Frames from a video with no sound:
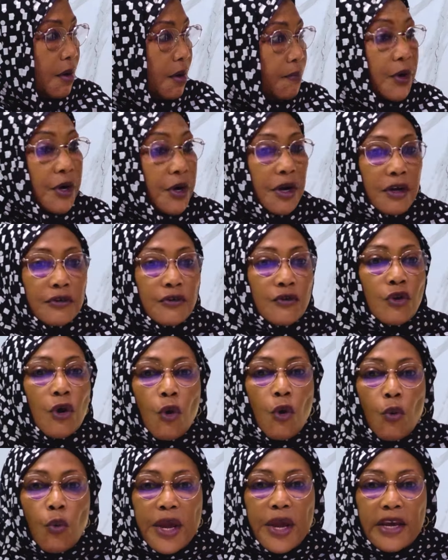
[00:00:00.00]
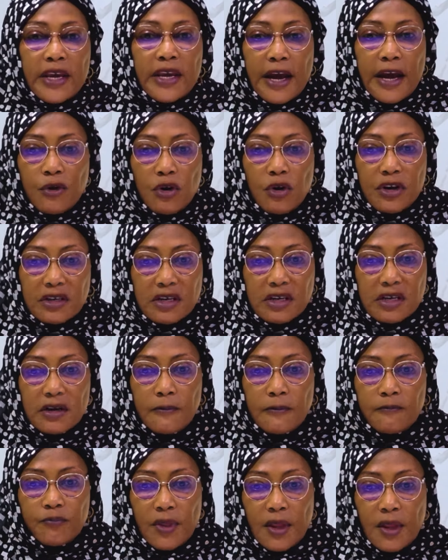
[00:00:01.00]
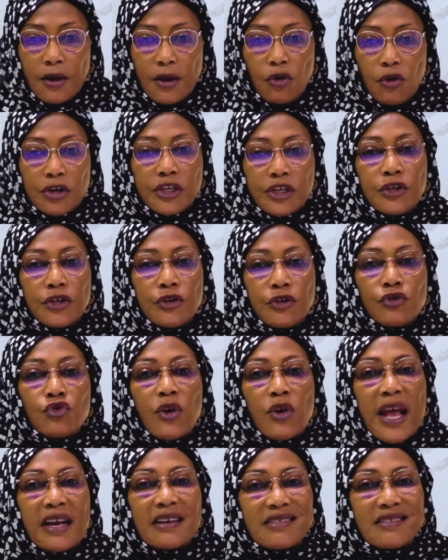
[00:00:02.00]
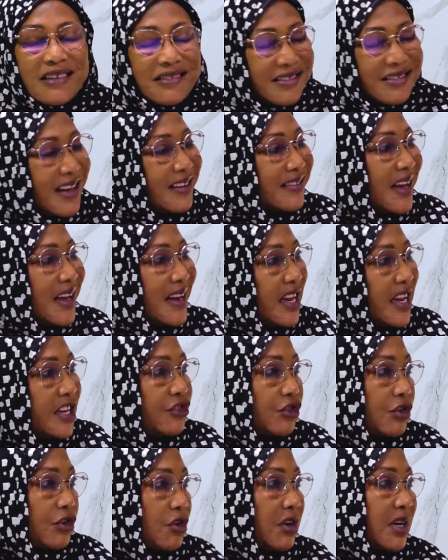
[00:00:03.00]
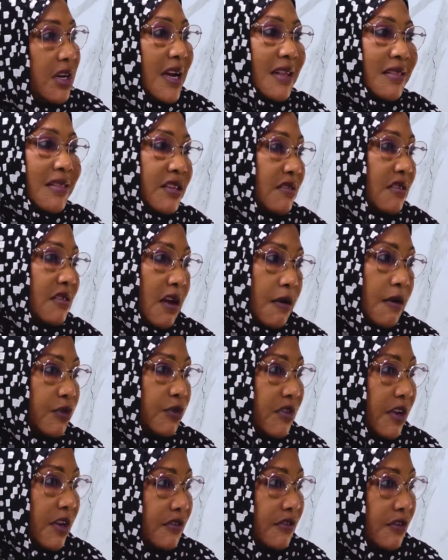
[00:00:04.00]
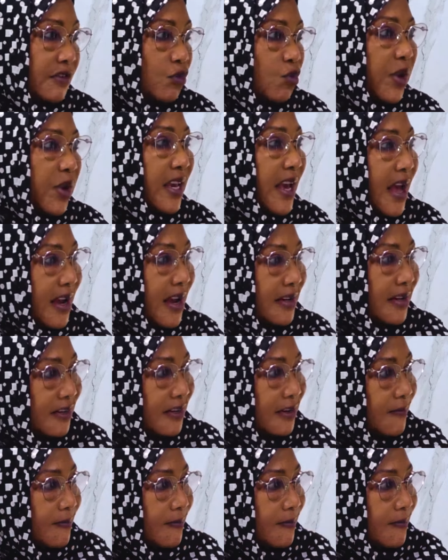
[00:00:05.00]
because we cannot continue to exist as a nation under these circumstances. We can't.